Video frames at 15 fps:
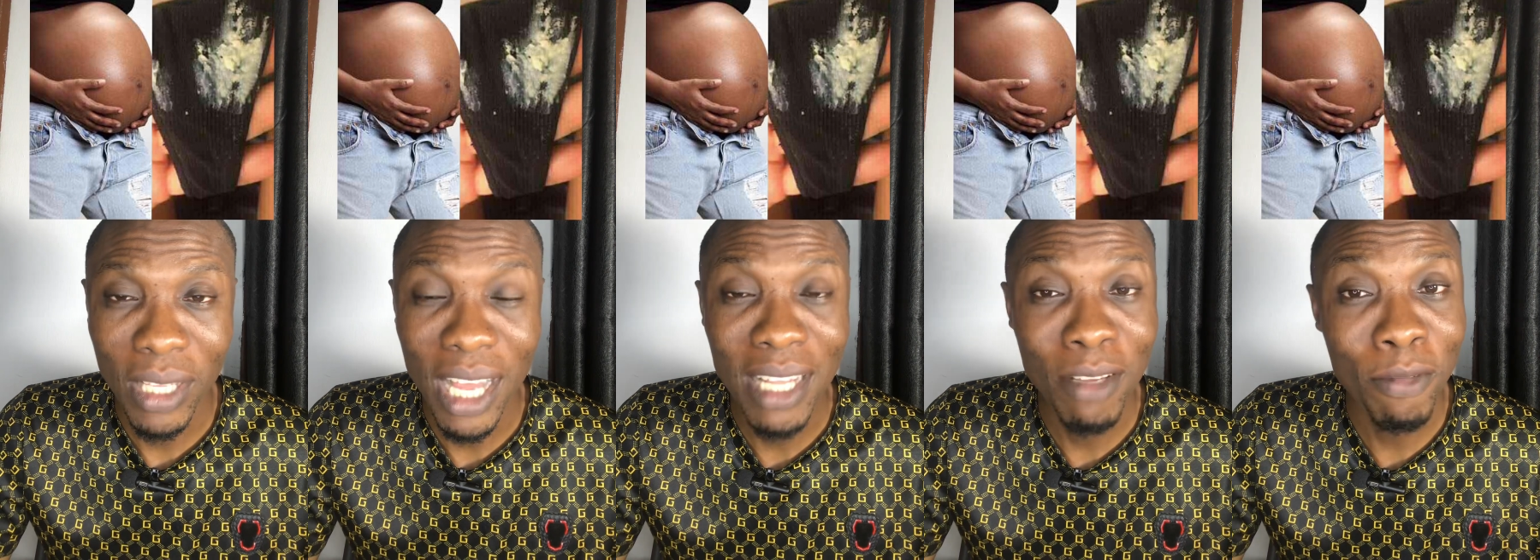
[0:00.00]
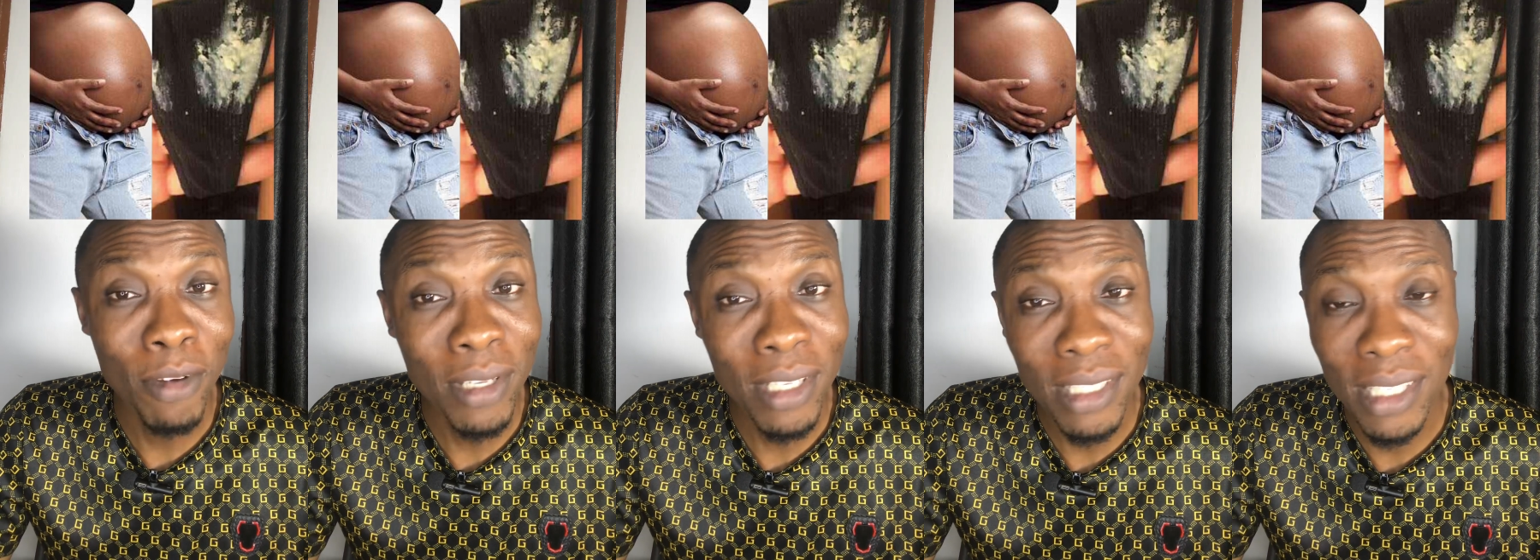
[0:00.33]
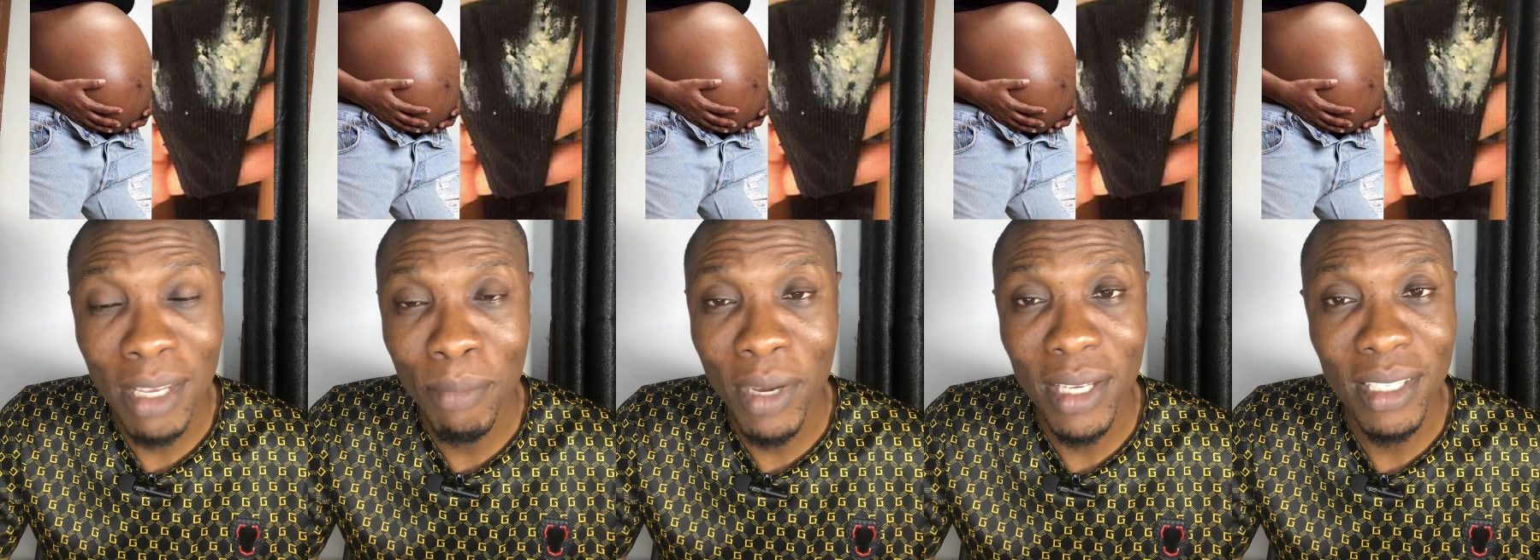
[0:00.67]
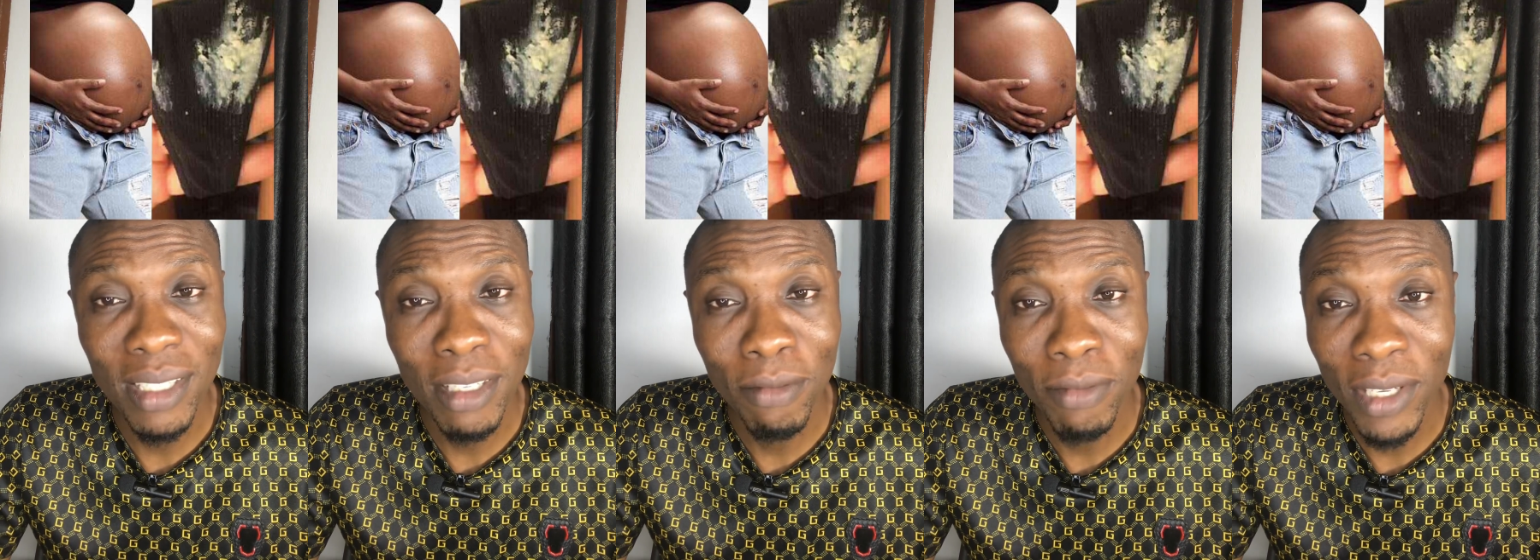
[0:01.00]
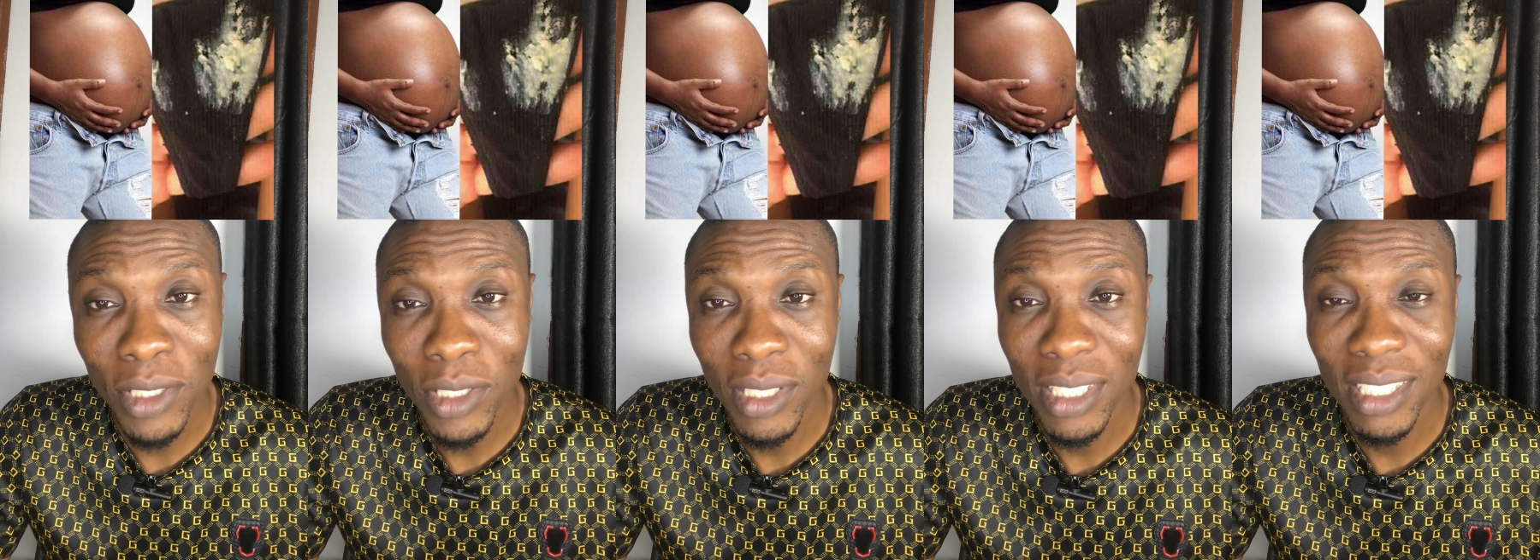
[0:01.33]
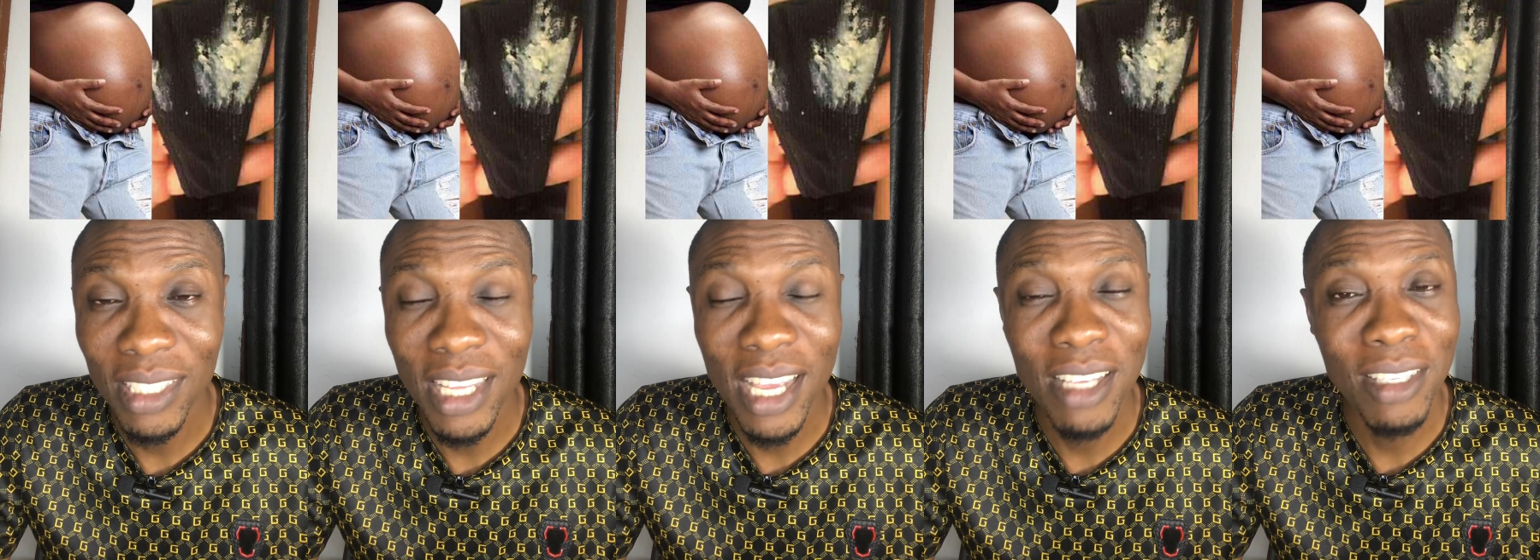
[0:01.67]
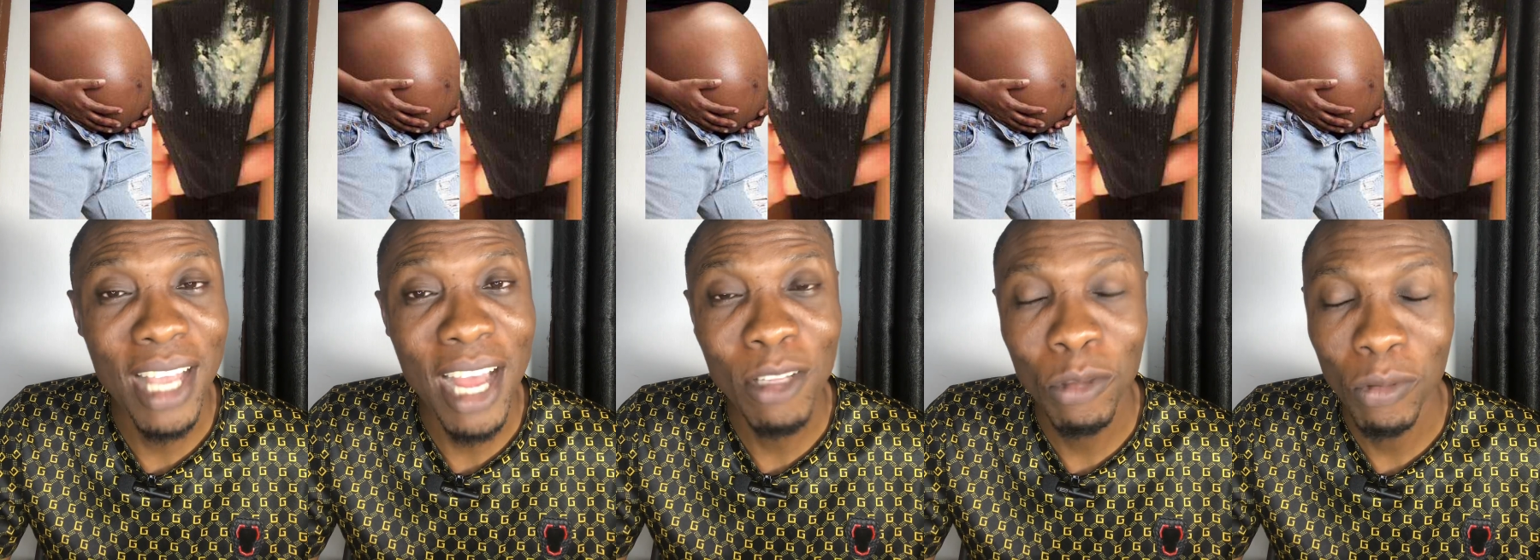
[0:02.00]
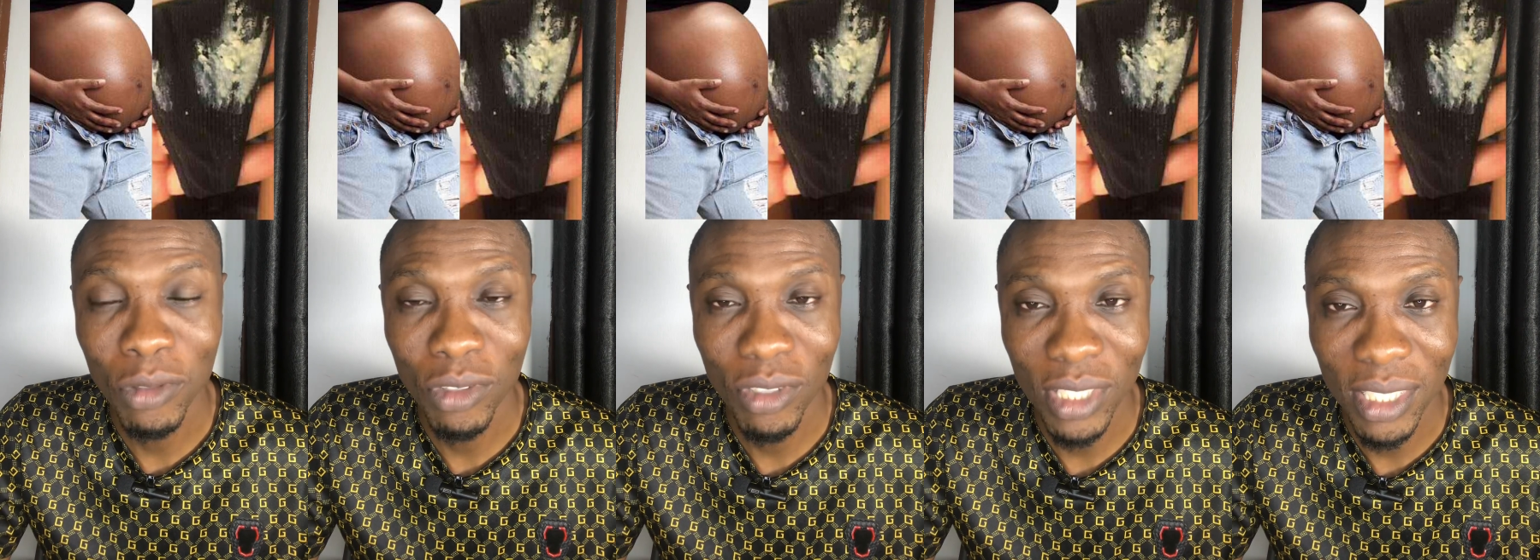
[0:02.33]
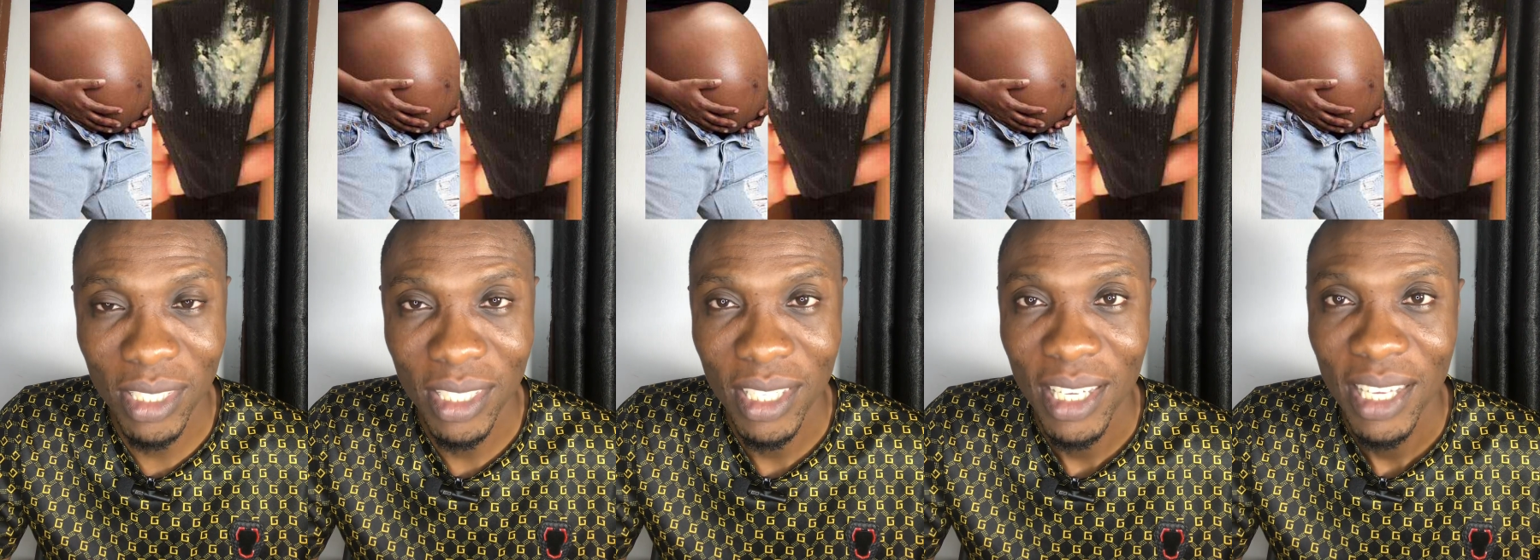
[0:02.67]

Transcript: And the funny thing about yeast infection is that it's hard to treat.